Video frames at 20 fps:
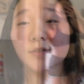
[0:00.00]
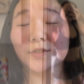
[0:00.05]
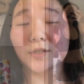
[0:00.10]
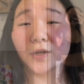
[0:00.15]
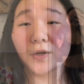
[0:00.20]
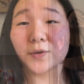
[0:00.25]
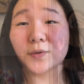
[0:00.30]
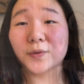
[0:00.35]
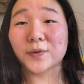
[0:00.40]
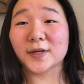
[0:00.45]

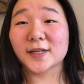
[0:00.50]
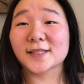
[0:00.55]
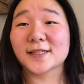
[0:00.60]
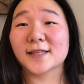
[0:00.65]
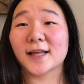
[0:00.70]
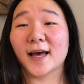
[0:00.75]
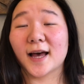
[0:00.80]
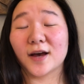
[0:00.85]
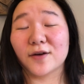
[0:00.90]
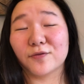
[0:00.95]
So it's
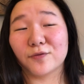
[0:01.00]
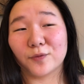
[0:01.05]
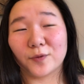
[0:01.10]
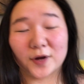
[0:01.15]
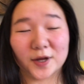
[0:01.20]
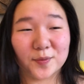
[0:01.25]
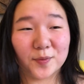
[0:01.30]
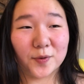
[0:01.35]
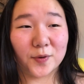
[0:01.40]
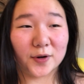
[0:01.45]
the
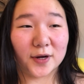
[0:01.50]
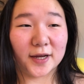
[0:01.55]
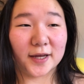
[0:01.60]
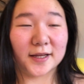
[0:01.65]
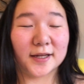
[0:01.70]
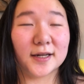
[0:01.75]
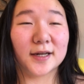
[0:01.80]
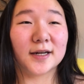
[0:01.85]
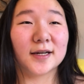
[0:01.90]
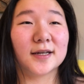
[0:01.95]
halfway
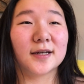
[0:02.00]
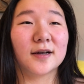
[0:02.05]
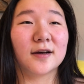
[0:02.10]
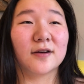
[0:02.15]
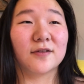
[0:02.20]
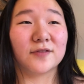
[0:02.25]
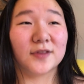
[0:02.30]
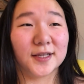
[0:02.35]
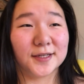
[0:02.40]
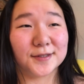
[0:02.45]
point
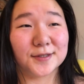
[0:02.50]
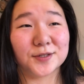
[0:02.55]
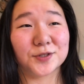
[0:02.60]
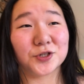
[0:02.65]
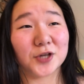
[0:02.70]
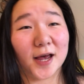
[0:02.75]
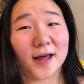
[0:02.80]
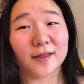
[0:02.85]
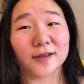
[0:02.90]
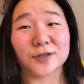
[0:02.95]
of this
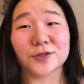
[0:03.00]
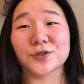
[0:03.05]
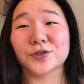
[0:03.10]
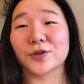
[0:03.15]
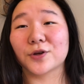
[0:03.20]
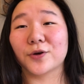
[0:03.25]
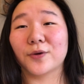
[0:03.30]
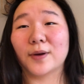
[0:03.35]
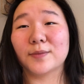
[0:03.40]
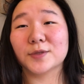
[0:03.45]
challenge,
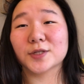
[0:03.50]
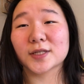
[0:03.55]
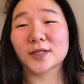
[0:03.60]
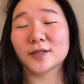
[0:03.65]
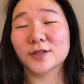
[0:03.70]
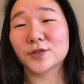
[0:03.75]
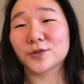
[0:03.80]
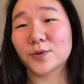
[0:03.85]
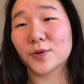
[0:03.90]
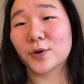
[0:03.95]
so I'm just
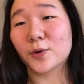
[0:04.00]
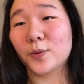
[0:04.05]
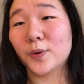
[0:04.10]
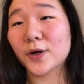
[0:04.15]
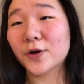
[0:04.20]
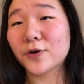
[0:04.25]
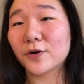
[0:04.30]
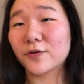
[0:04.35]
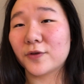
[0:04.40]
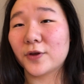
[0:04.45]
gonna do a
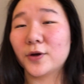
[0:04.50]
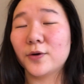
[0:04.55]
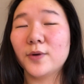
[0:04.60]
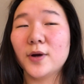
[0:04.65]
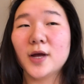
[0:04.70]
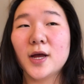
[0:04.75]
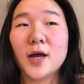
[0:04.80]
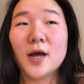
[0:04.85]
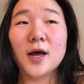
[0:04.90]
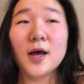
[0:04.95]
quick review.
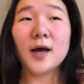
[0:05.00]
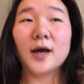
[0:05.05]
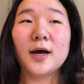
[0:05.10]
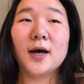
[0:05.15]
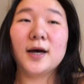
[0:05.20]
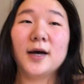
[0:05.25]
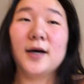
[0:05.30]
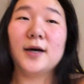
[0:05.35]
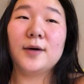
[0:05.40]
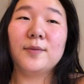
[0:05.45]

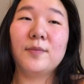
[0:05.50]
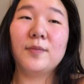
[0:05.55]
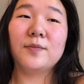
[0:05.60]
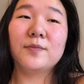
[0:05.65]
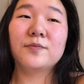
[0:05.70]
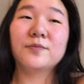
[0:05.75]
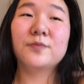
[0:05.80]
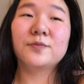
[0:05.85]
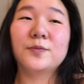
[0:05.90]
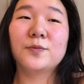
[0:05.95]

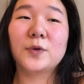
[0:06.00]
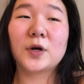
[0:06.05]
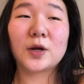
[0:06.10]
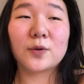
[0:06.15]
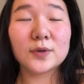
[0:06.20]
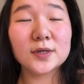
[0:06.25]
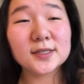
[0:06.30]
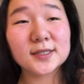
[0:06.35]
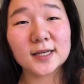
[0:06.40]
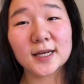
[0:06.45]
What I
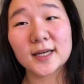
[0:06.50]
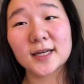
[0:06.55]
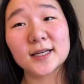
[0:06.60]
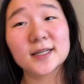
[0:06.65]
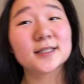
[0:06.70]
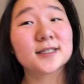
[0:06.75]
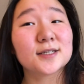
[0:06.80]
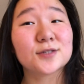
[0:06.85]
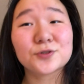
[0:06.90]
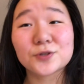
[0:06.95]
will say
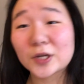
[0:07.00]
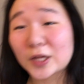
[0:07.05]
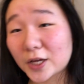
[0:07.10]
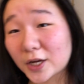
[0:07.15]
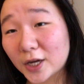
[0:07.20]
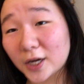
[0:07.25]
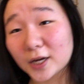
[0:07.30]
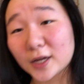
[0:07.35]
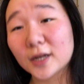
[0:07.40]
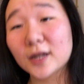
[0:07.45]
is it's really
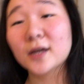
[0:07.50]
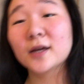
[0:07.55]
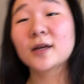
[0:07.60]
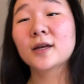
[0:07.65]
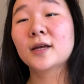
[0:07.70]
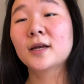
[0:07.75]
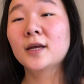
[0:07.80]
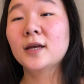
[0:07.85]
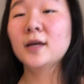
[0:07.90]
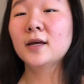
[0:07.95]
good.
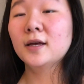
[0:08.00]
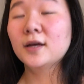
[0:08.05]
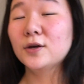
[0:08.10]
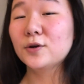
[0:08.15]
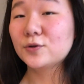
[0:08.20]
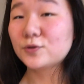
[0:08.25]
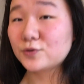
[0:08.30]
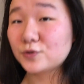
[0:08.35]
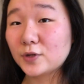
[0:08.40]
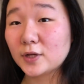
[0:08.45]

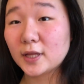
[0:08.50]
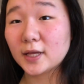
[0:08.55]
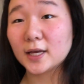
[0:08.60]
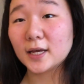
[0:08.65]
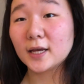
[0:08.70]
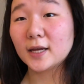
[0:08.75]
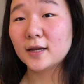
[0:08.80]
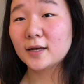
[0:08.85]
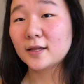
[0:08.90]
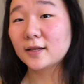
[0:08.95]
It's
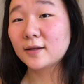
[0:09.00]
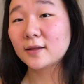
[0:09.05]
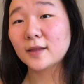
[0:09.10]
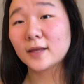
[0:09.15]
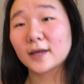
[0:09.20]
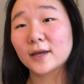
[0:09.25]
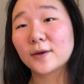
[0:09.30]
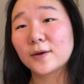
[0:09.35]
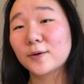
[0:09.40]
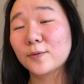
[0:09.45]
really
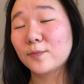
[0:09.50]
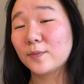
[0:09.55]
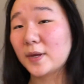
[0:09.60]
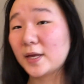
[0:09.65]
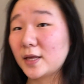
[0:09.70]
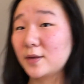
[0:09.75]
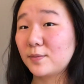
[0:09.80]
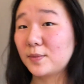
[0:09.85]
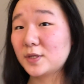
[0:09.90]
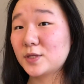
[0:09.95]
like
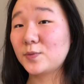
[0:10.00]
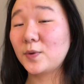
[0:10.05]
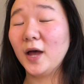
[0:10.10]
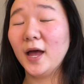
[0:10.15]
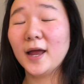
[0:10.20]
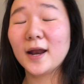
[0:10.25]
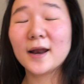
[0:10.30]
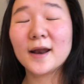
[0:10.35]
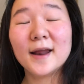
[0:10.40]
making me sweat